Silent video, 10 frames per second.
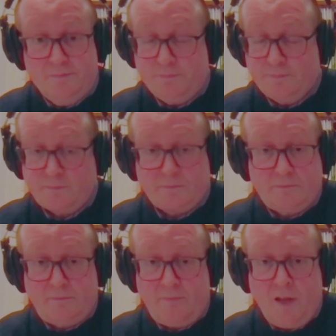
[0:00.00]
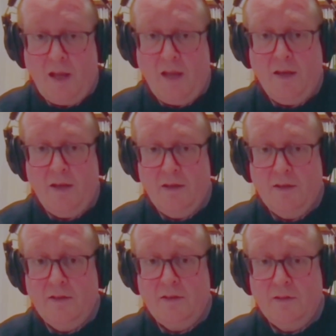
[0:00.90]
Like sticking with the
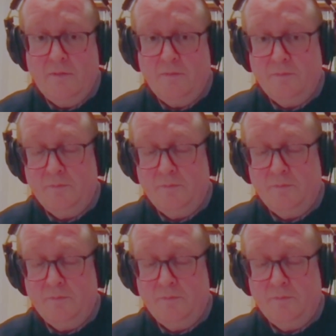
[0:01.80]
coal.